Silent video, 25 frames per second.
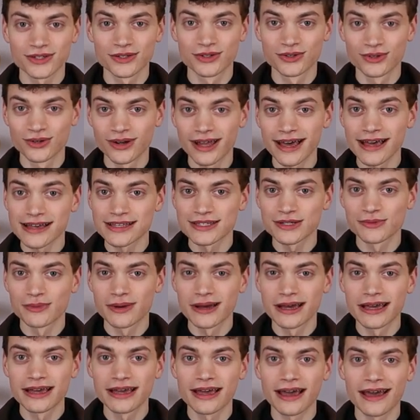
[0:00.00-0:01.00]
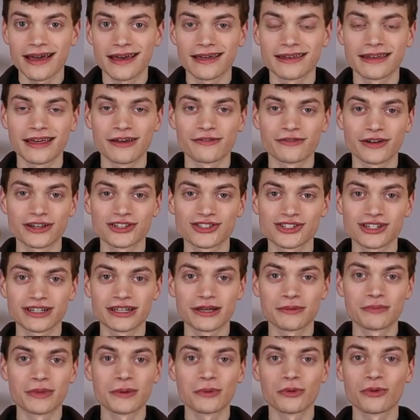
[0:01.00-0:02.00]
you like to make and
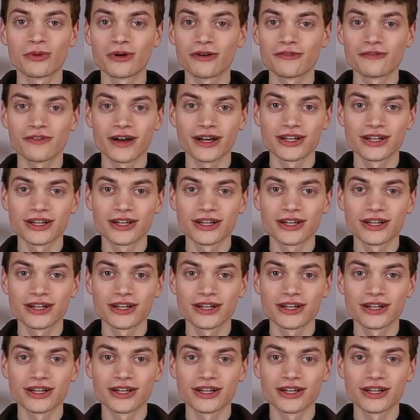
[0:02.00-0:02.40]
eventually people will